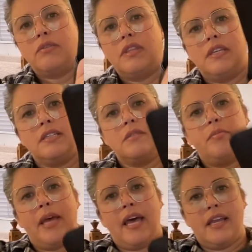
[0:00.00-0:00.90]
this
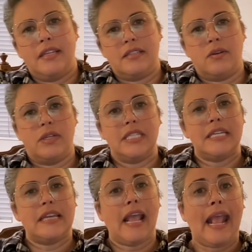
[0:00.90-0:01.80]
bag is going to
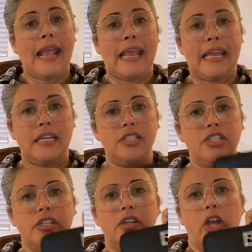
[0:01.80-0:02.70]

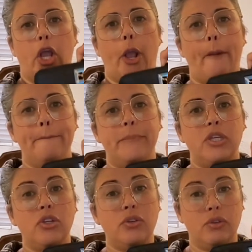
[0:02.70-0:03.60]
age
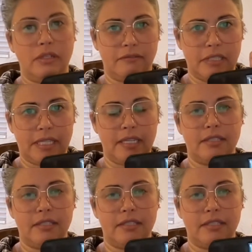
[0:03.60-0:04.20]
beautifully.